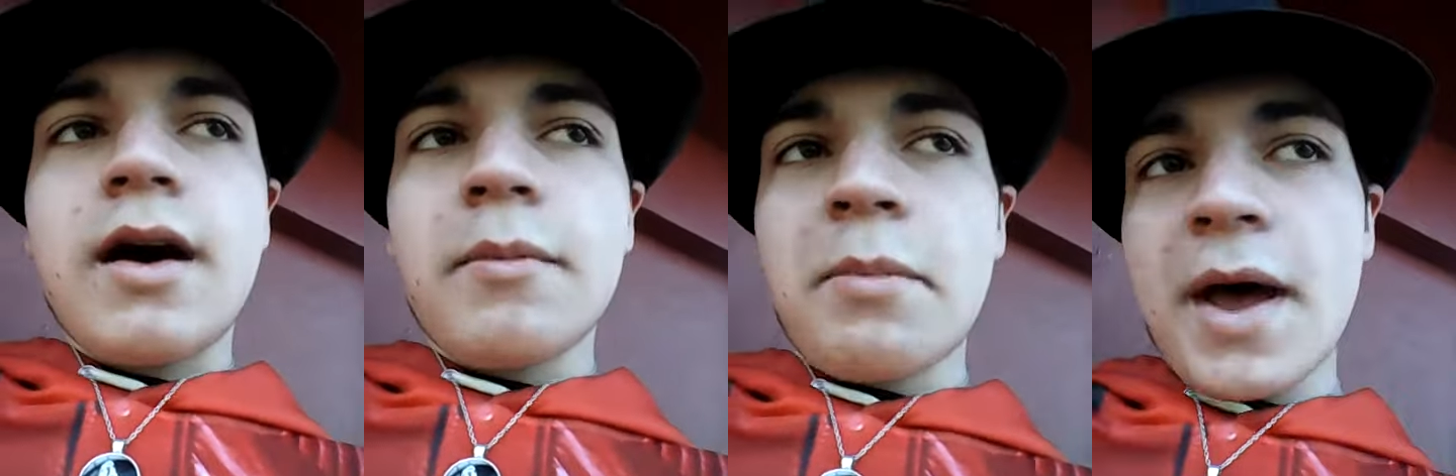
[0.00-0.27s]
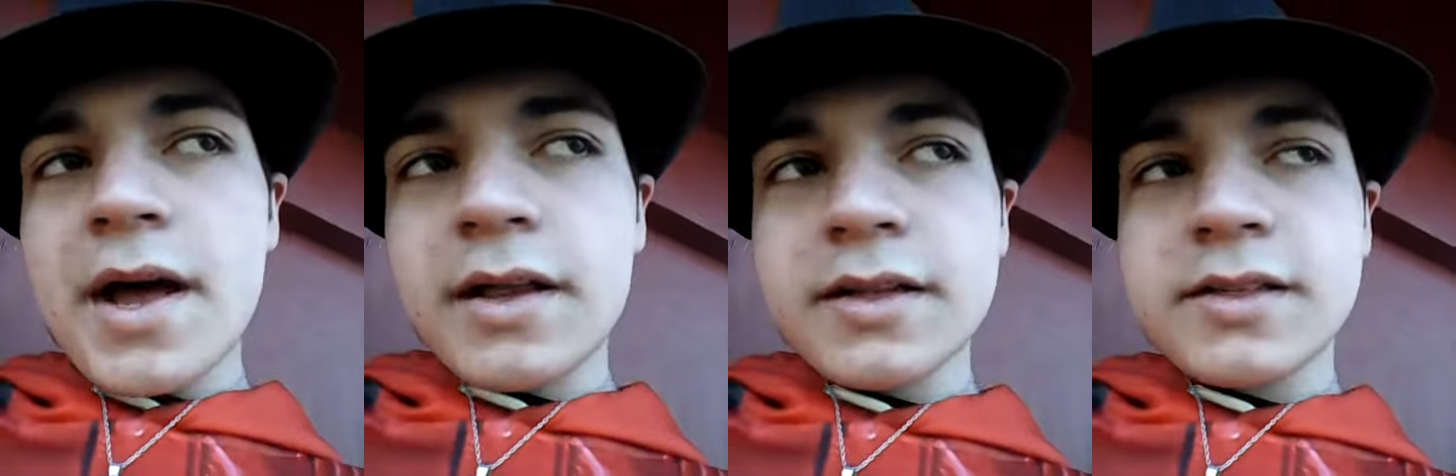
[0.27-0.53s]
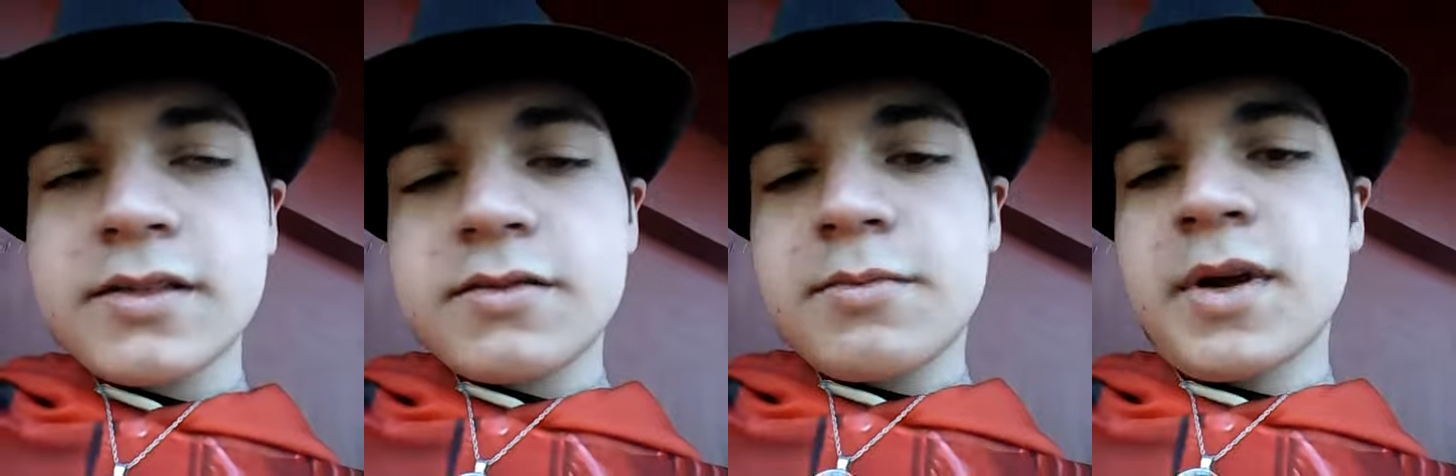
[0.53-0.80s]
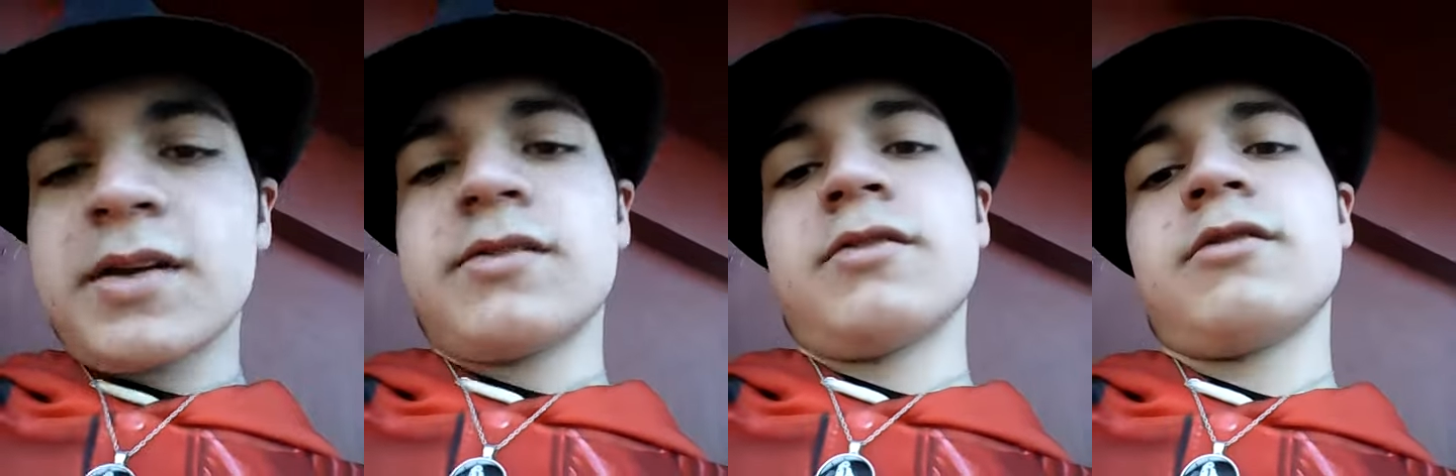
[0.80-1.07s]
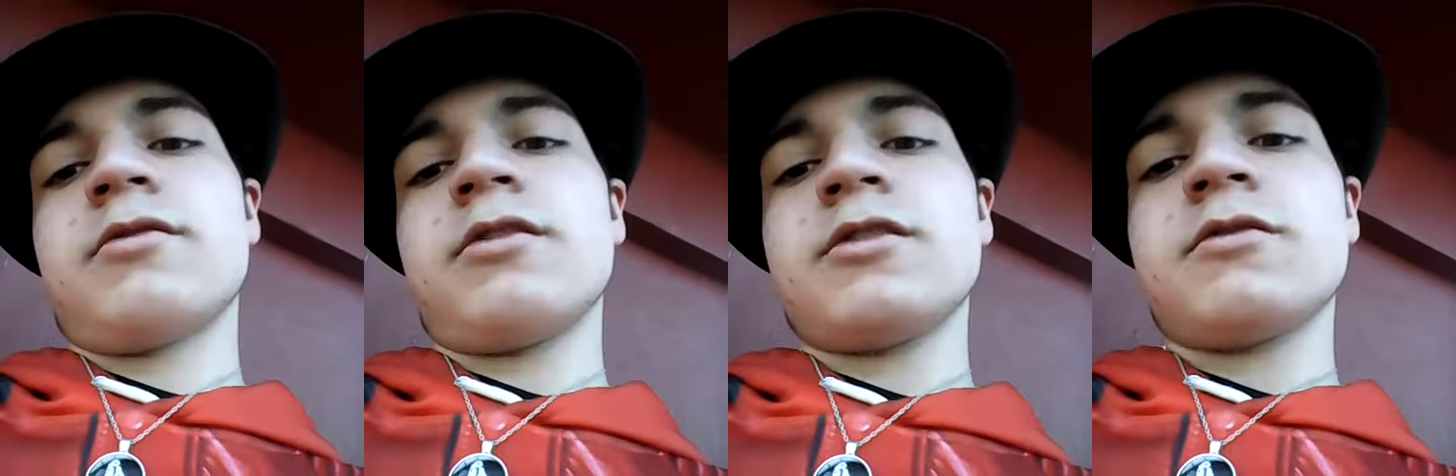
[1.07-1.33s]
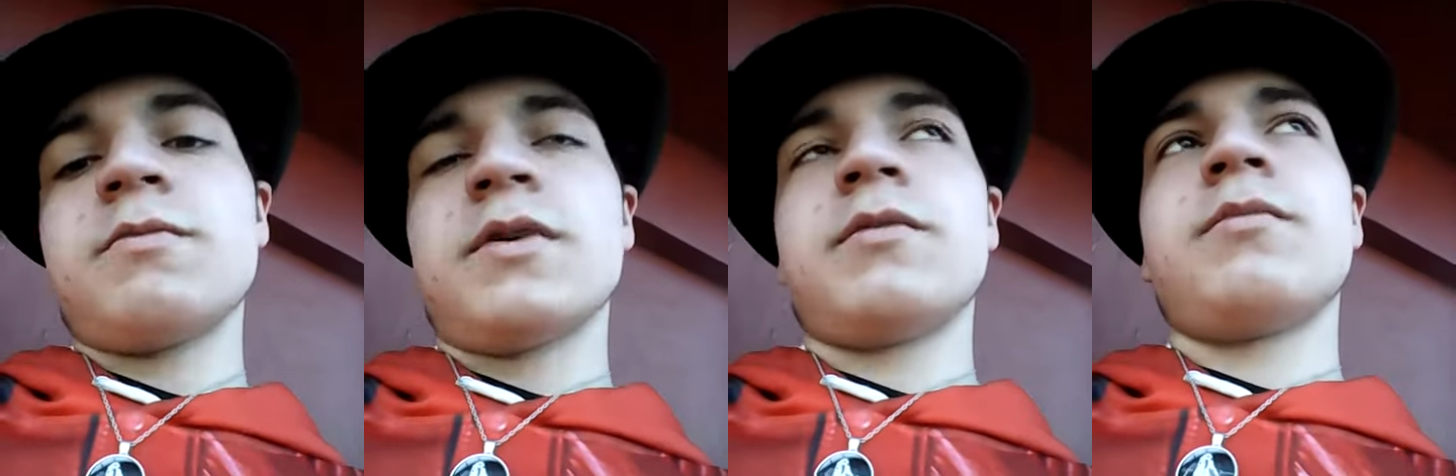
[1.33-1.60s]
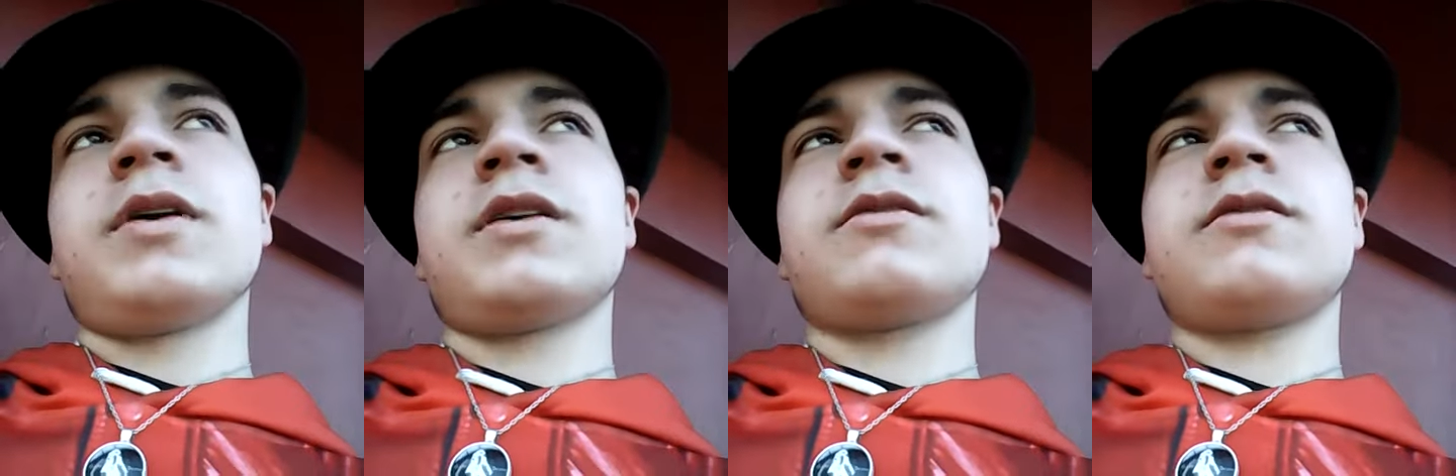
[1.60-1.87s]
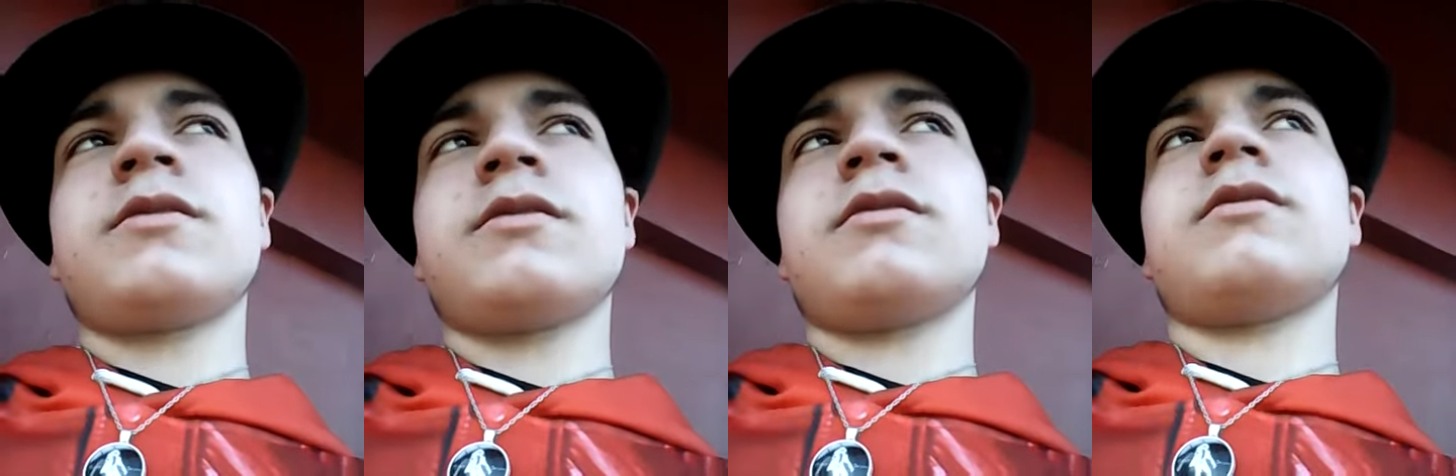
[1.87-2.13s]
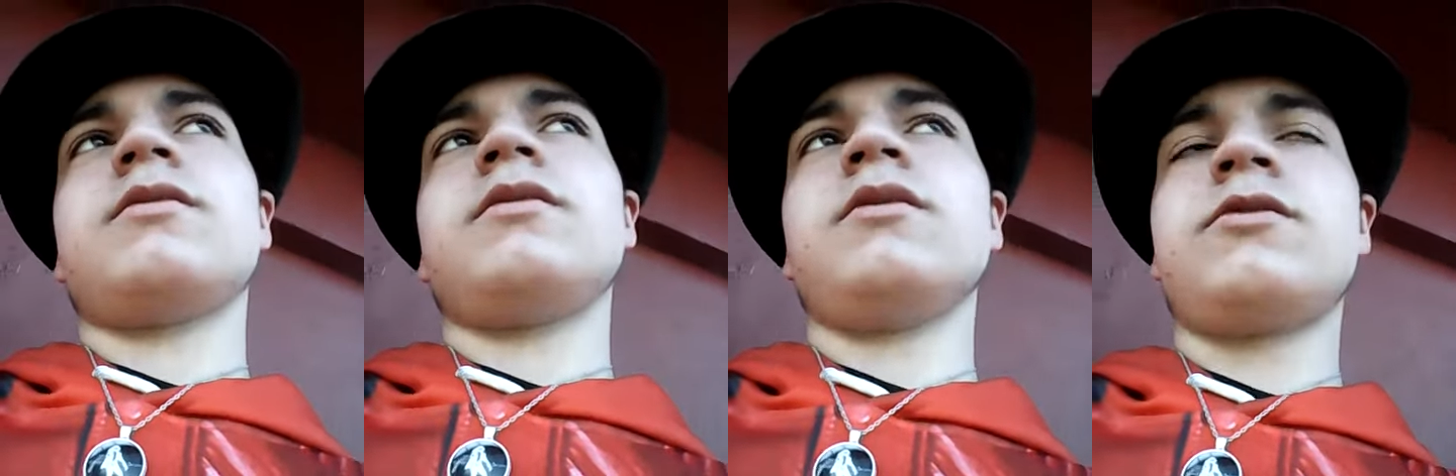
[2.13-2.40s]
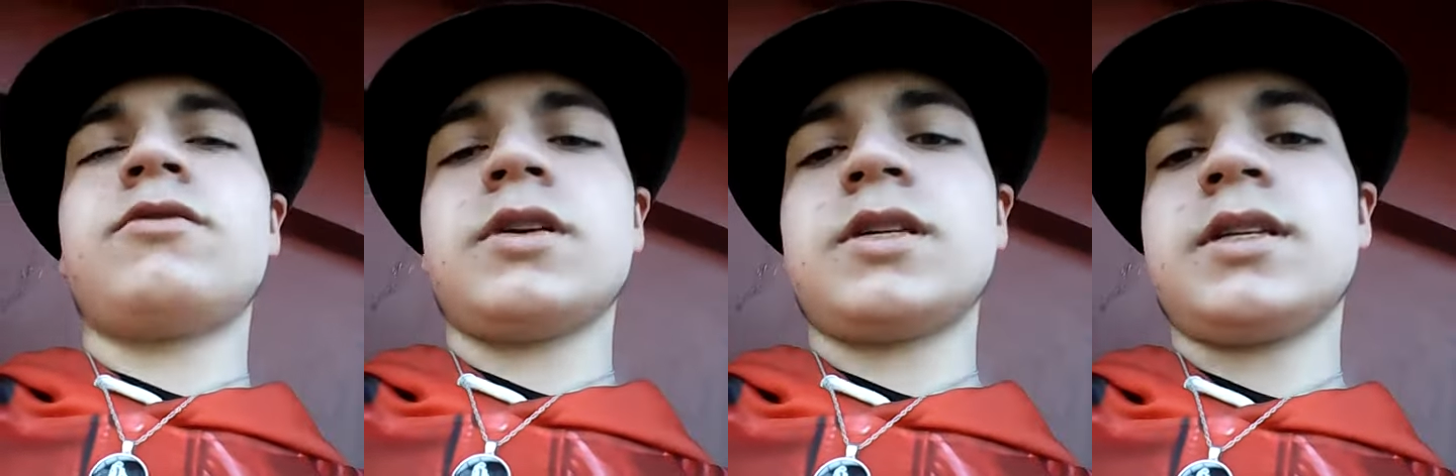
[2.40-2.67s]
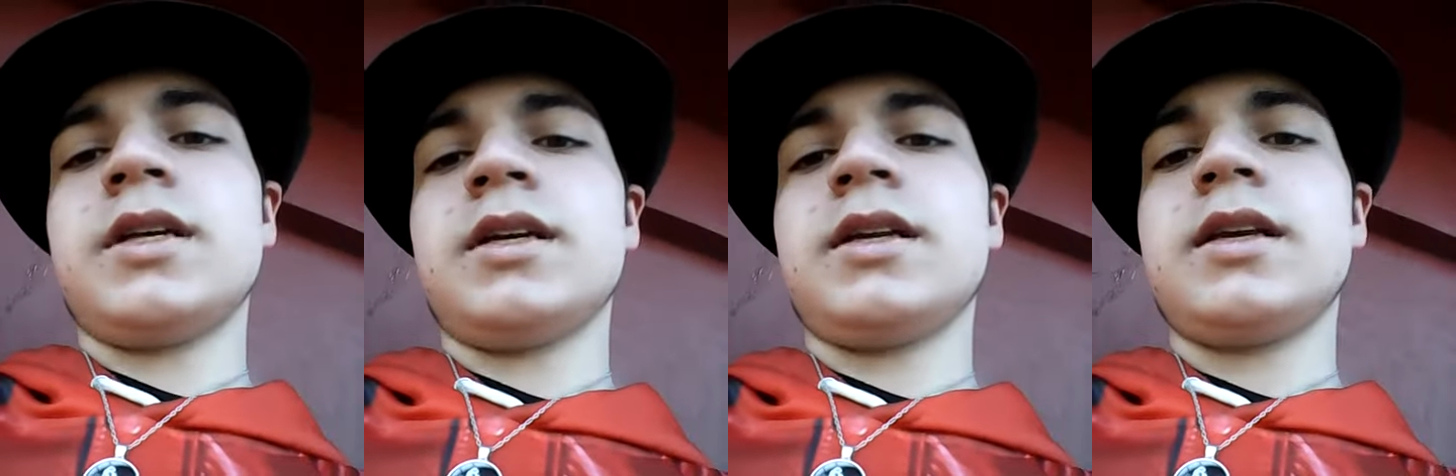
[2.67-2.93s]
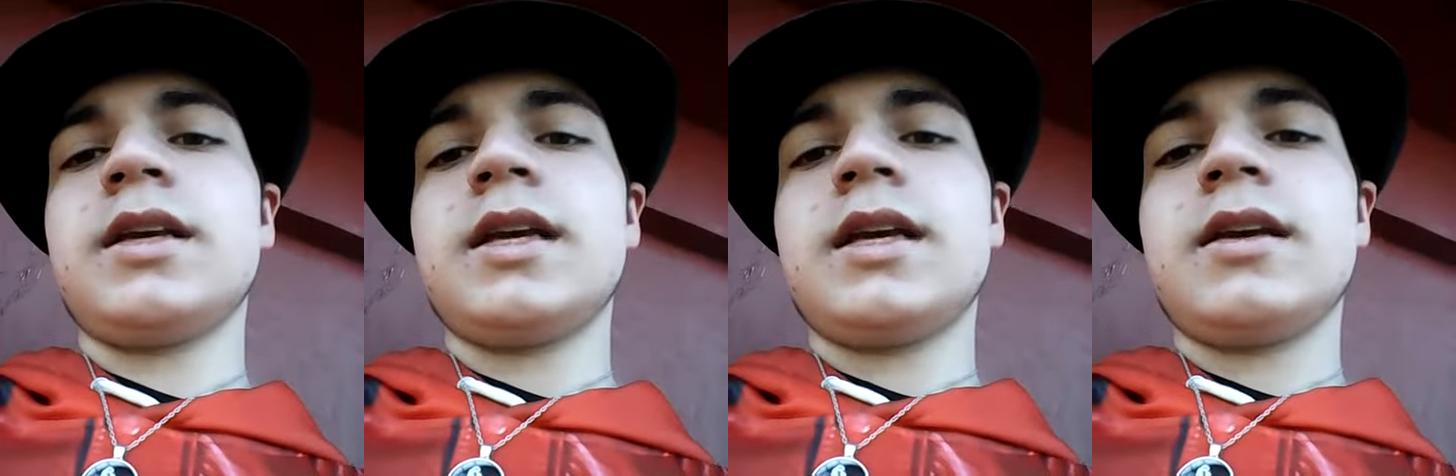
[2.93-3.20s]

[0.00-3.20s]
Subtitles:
A balance makes your nourishment, makes nutrition